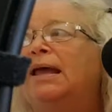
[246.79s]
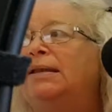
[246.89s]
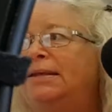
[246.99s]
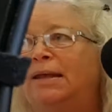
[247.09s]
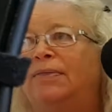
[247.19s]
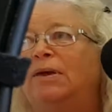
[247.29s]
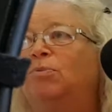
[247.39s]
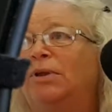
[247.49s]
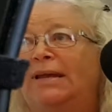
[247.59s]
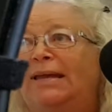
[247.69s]
And yeah, they
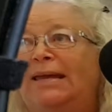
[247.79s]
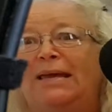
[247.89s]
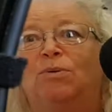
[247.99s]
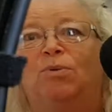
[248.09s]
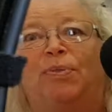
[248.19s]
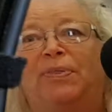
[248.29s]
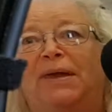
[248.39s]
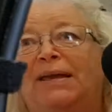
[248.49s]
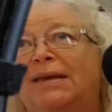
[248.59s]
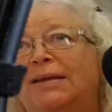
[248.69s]
want to hear what
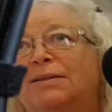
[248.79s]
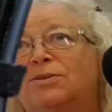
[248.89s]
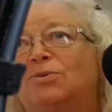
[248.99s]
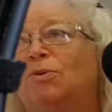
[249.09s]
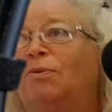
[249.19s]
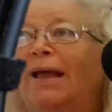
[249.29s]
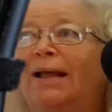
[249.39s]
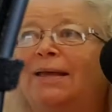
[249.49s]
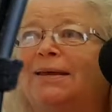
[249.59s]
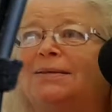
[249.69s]
their kids or
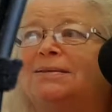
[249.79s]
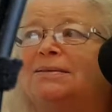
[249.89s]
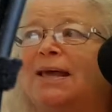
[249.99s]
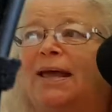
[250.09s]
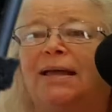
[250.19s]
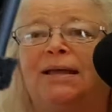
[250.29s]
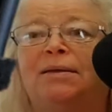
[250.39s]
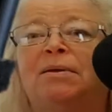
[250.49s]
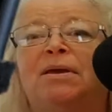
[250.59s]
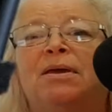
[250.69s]
grandkids say,
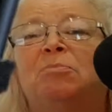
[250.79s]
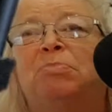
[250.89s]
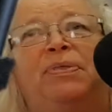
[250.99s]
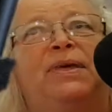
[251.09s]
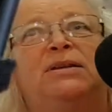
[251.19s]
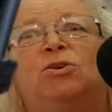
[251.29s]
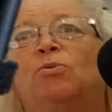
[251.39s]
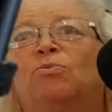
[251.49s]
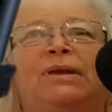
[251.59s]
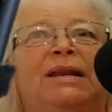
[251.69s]
but they
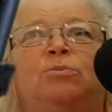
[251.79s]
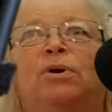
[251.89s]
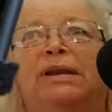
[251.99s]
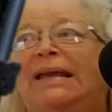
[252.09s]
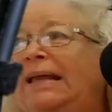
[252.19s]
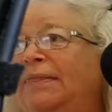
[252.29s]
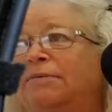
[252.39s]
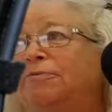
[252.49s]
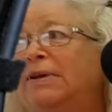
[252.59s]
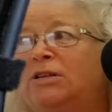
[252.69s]
don't really want to hear the
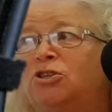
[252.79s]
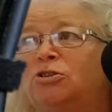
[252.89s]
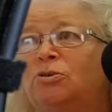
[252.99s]
fridge